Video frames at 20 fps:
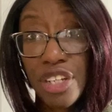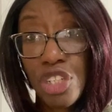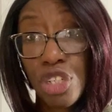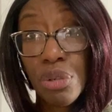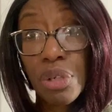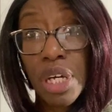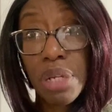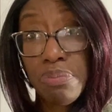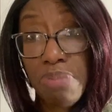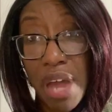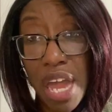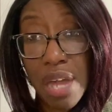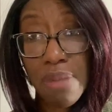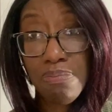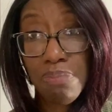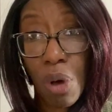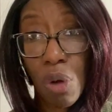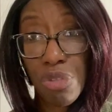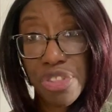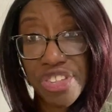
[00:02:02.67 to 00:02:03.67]
you can
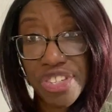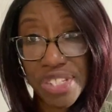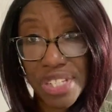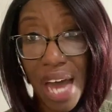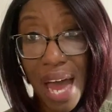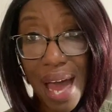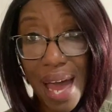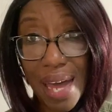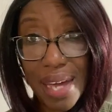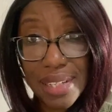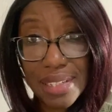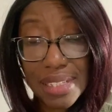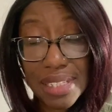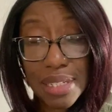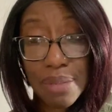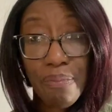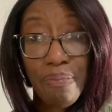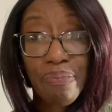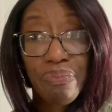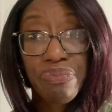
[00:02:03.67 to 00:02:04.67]
paint both
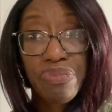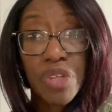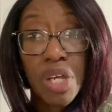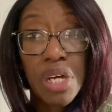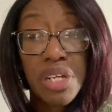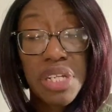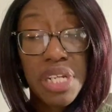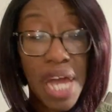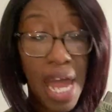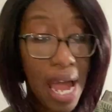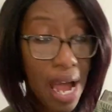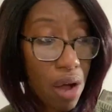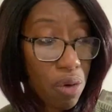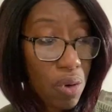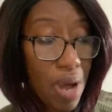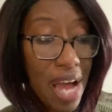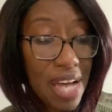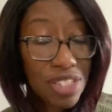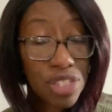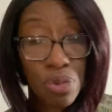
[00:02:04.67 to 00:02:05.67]
sides. Now,
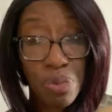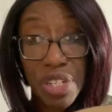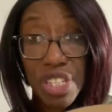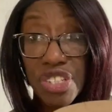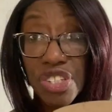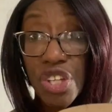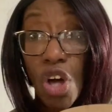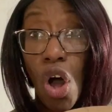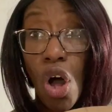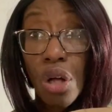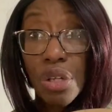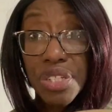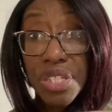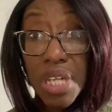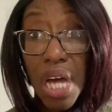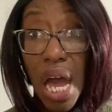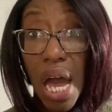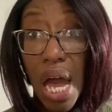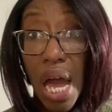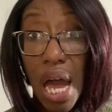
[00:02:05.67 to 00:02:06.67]
as a result
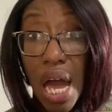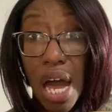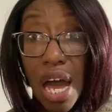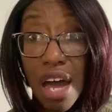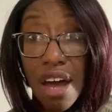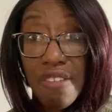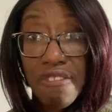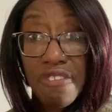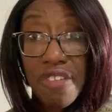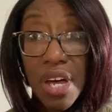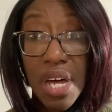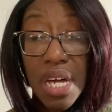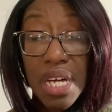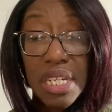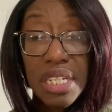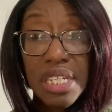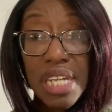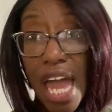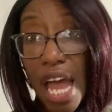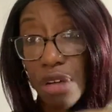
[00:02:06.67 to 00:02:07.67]
of
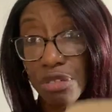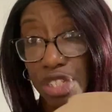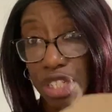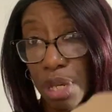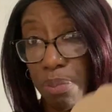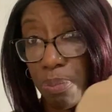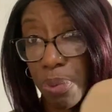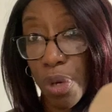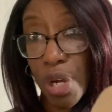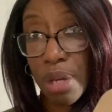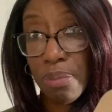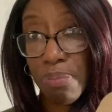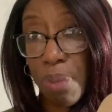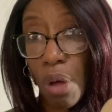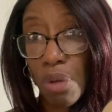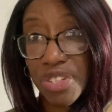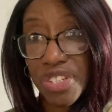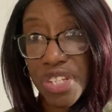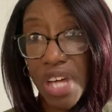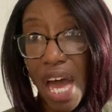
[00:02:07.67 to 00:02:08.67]
now timbering
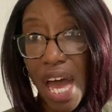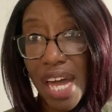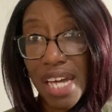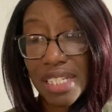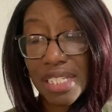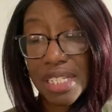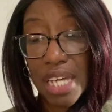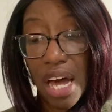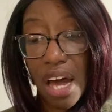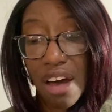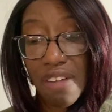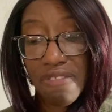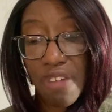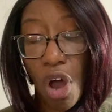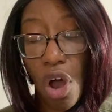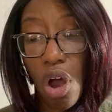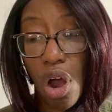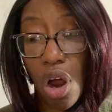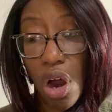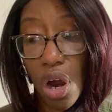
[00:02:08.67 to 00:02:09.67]
both sides of
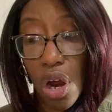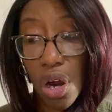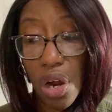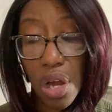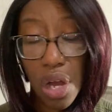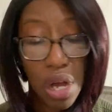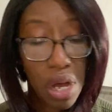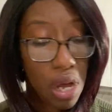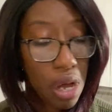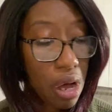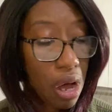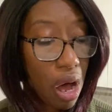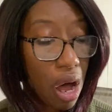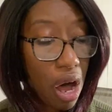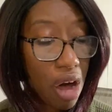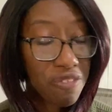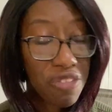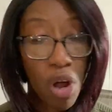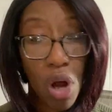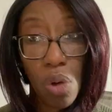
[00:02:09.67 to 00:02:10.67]
our,
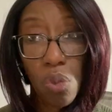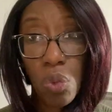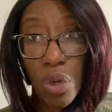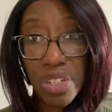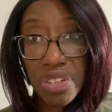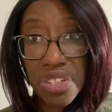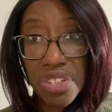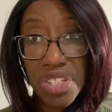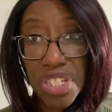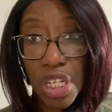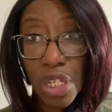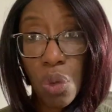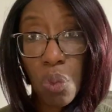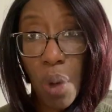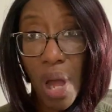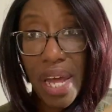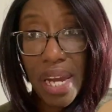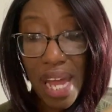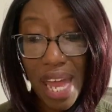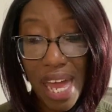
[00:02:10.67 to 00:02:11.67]
of our wooden
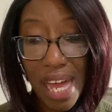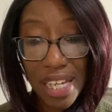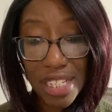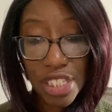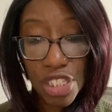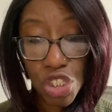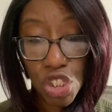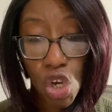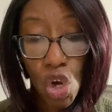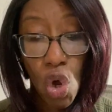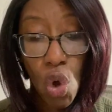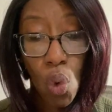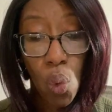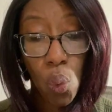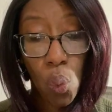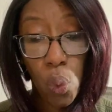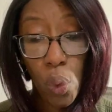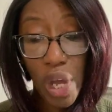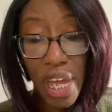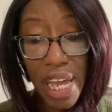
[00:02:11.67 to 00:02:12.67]
silhouette heads,
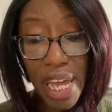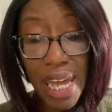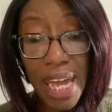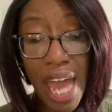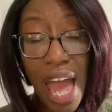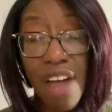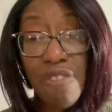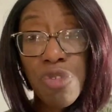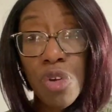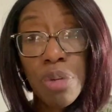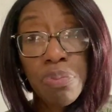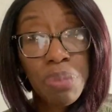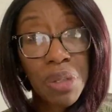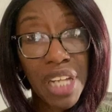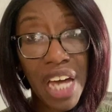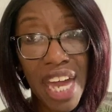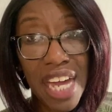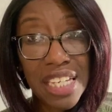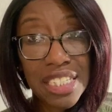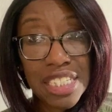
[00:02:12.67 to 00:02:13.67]
we have
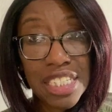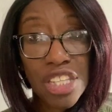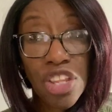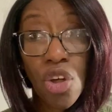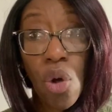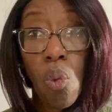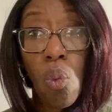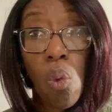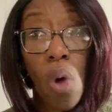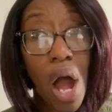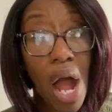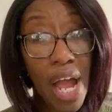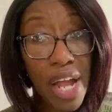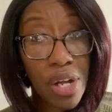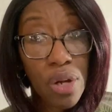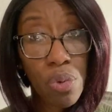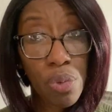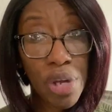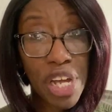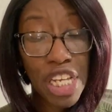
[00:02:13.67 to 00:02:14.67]
replaced the
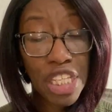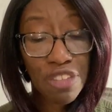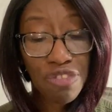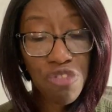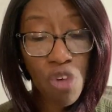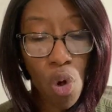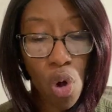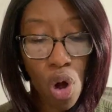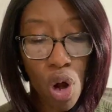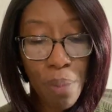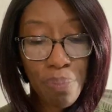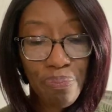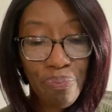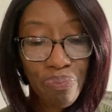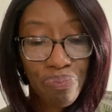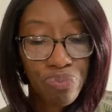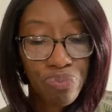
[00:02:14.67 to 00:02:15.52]
wire wreath form